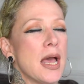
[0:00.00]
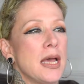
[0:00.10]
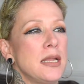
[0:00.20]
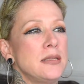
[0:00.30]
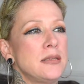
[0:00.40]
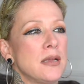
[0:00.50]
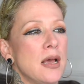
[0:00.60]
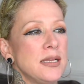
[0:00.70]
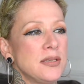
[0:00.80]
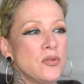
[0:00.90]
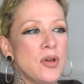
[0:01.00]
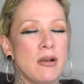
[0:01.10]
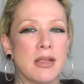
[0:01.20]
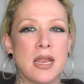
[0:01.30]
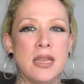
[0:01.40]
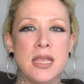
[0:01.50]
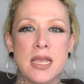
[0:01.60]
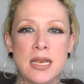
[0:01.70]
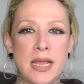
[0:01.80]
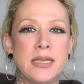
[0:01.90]
And I saw her again a
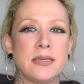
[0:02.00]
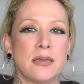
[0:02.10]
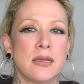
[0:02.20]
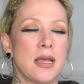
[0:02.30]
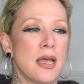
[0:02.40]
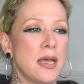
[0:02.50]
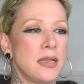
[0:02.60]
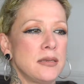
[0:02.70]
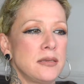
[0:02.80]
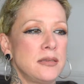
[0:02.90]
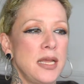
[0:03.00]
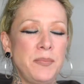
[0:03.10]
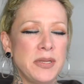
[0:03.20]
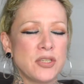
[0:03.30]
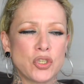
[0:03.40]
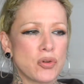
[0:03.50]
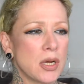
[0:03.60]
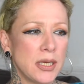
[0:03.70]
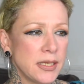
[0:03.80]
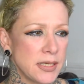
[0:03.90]
year later, and they'd been
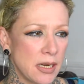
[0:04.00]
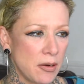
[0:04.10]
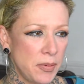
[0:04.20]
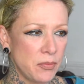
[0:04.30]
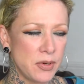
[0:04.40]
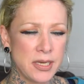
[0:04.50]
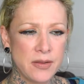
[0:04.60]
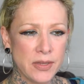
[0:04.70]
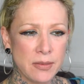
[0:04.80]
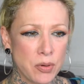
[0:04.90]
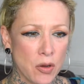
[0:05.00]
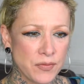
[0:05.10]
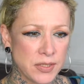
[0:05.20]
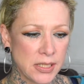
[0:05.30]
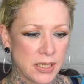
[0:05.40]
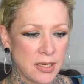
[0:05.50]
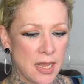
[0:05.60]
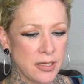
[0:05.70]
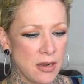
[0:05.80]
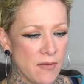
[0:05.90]
struggling terribly. We were living in poverty,
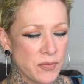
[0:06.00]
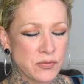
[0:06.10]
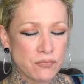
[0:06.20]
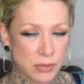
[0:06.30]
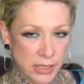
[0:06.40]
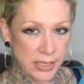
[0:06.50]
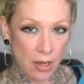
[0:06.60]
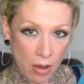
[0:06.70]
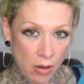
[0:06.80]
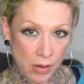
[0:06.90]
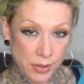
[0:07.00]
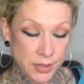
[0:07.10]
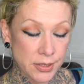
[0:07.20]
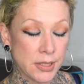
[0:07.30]
and life was really hard.